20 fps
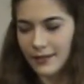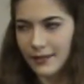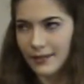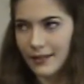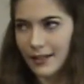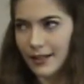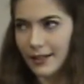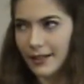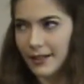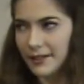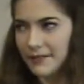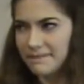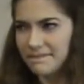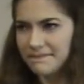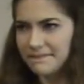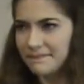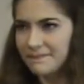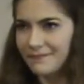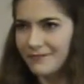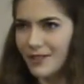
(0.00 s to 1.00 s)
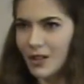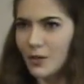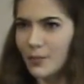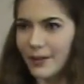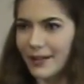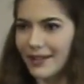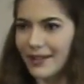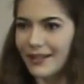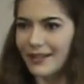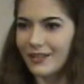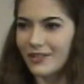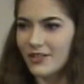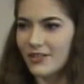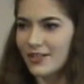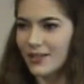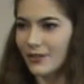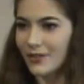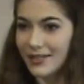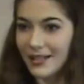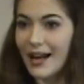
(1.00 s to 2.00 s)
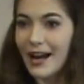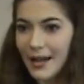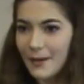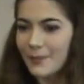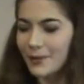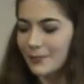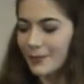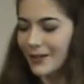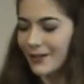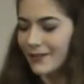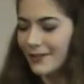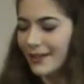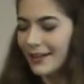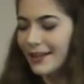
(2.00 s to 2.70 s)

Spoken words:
Think, no biggie, I'll just go into hyper mode.